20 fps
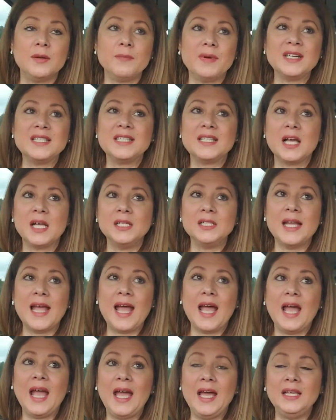My son
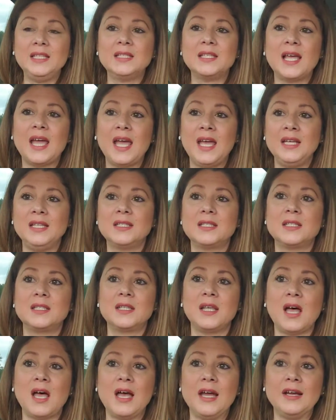hates
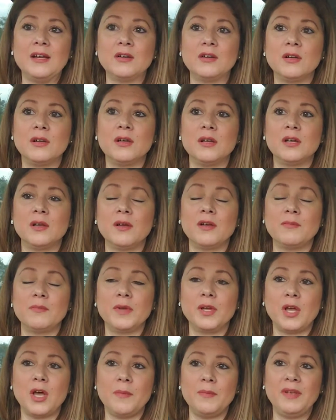the iron
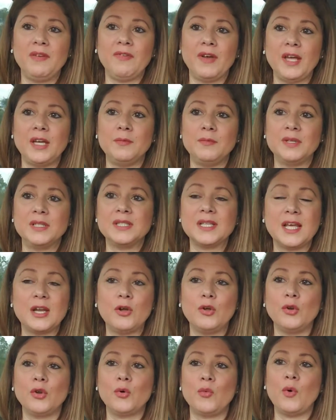gummy vitamins. I
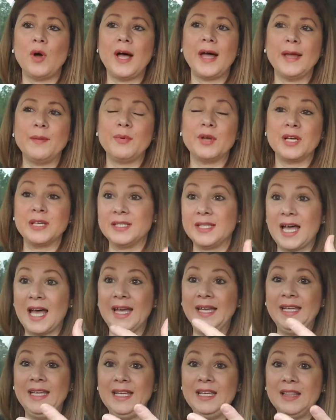don't know why, because I
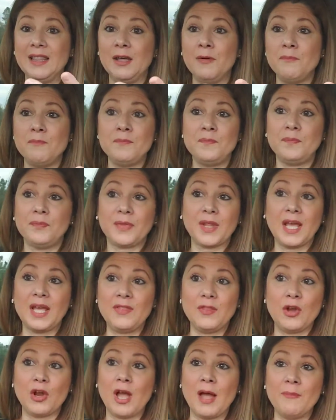eat them
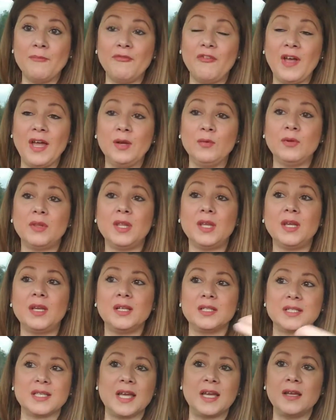and I'm fine with it.
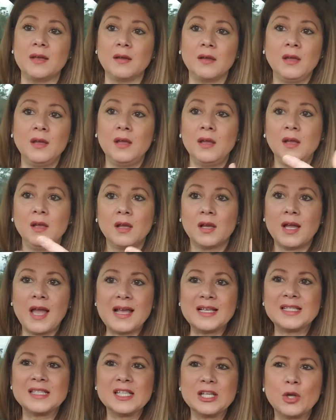It's like it
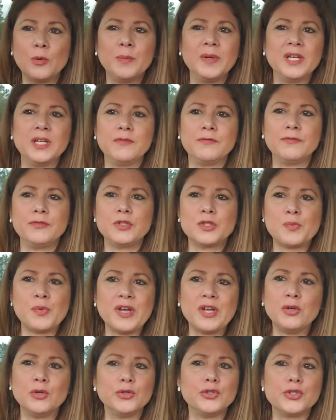has a little bit of
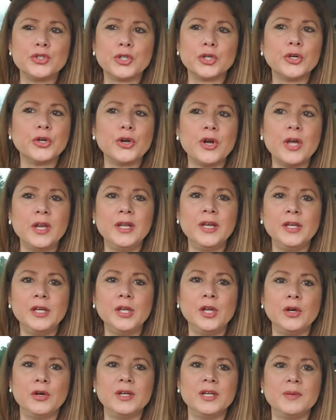sprinkled sugar on it,
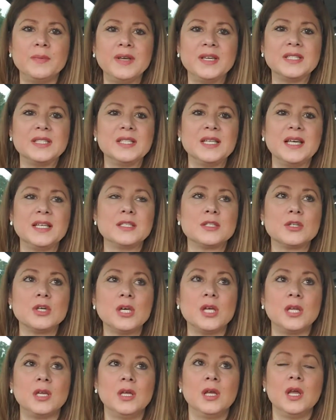and it makes it taste
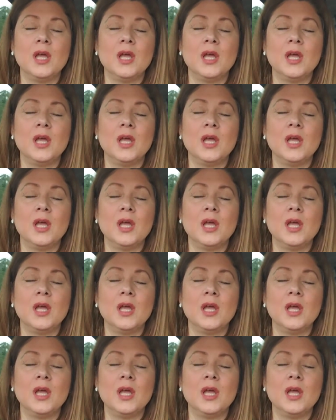good.